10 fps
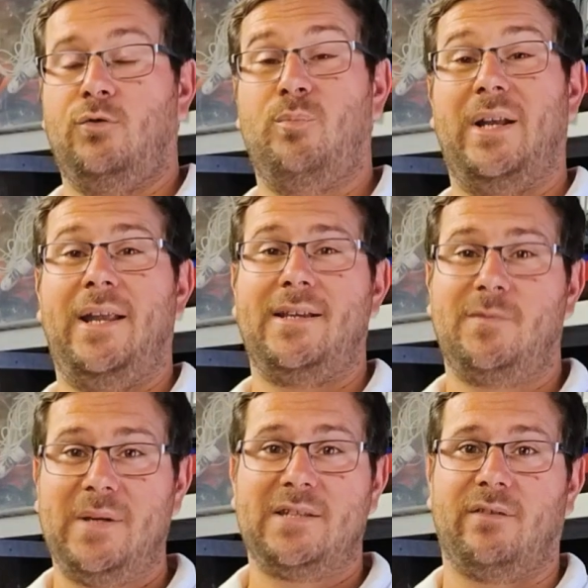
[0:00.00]
My
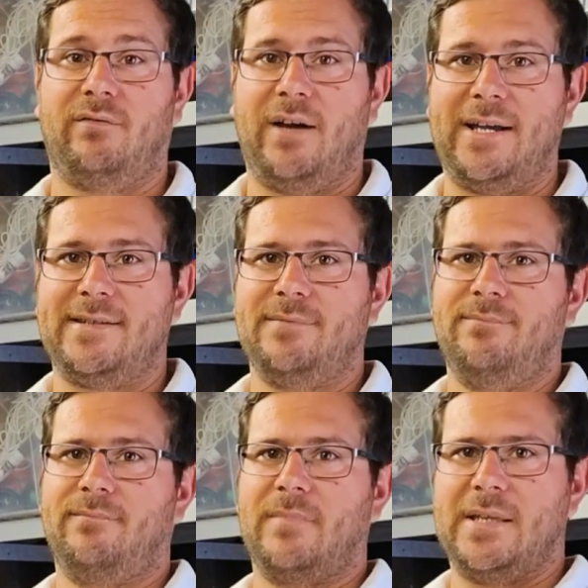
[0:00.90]
next piece of advice
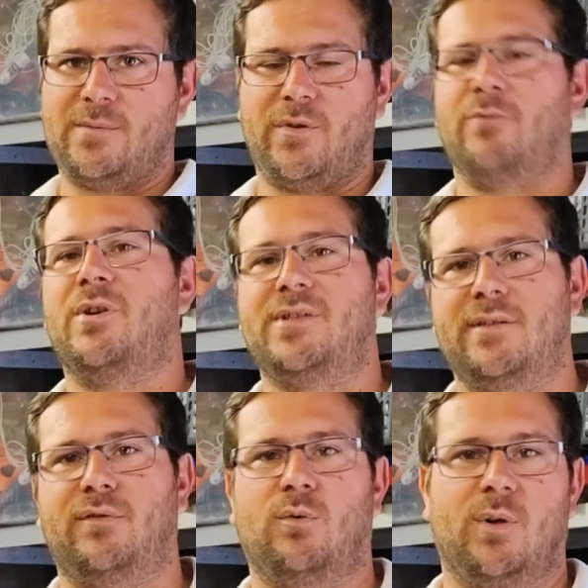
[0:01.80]
is one of the most
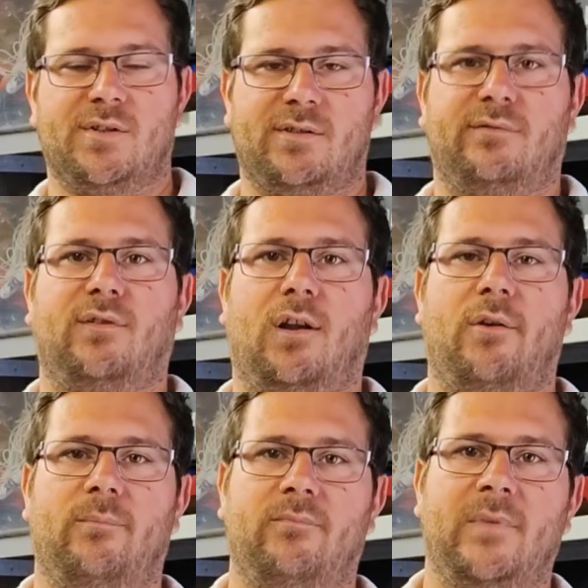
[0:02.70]
difficult ones to follow.
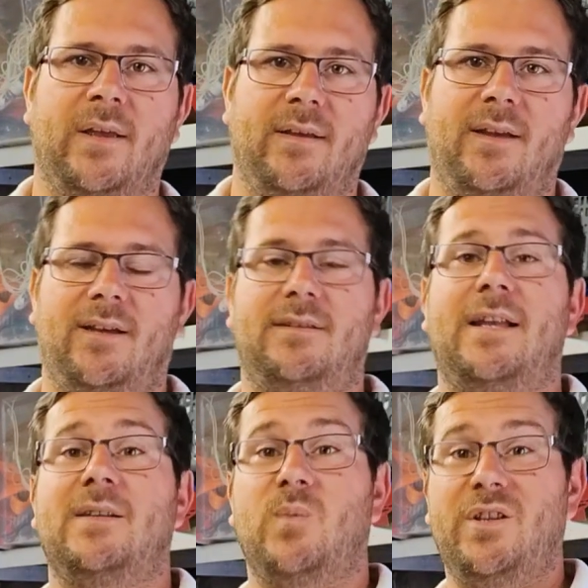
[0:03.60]
And
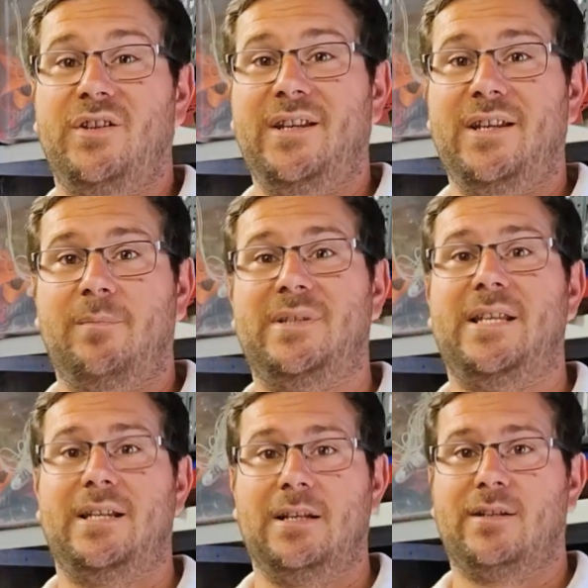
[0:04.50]
that is when you need a
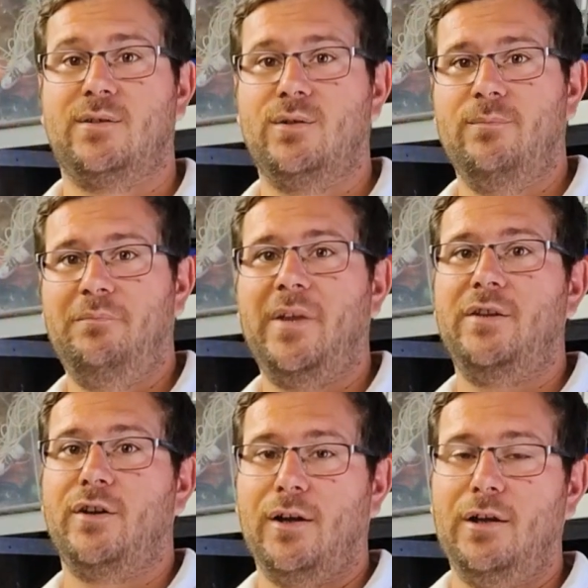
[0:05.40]
particular tool
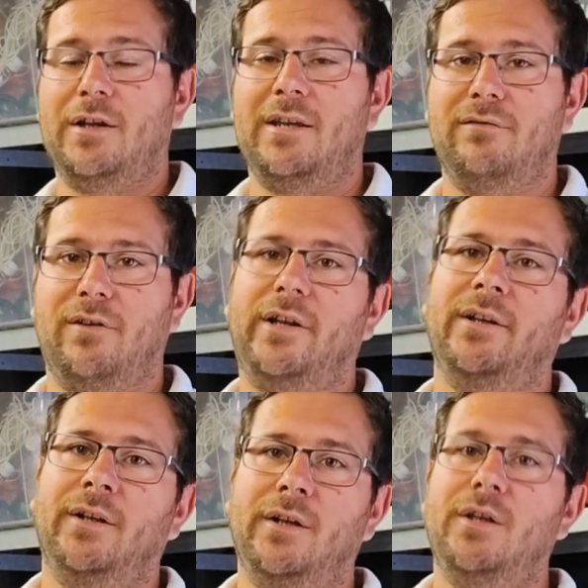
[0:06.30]
and you go looking for
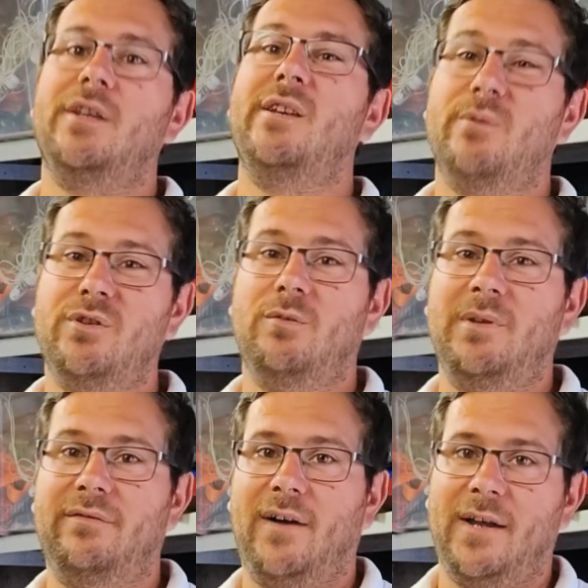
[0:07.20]
it, you will
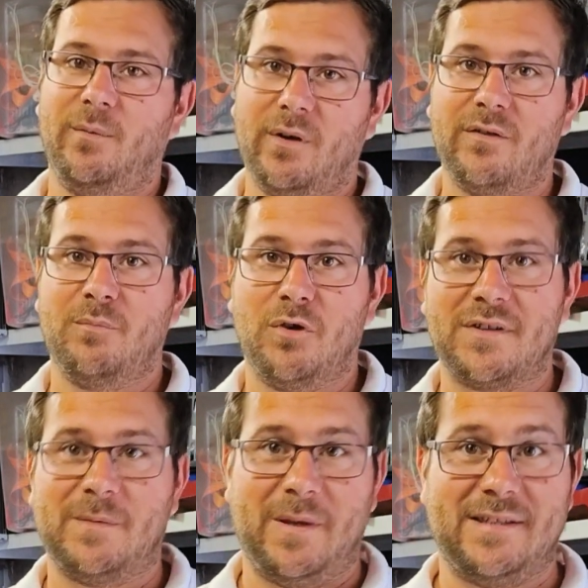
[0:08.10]
normally find one of the more
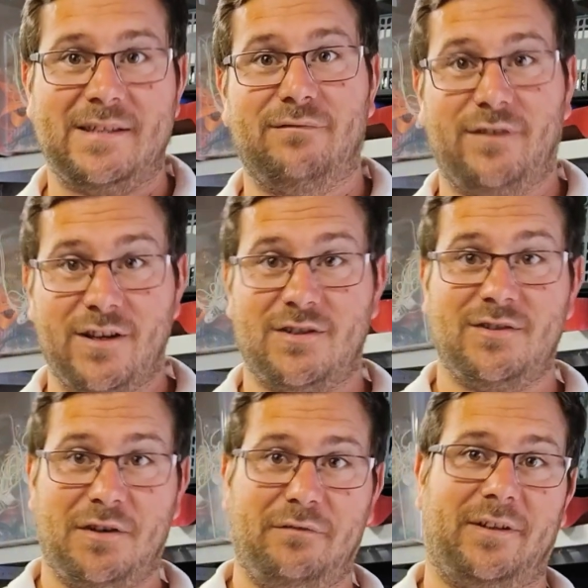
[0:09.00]
expensive
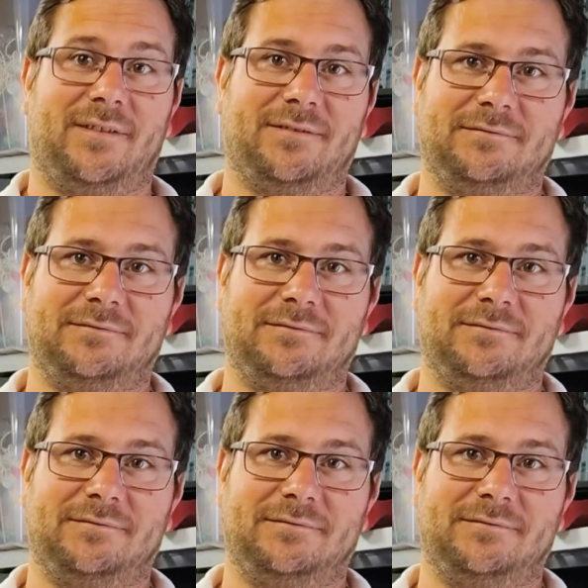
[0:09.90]
versions of it.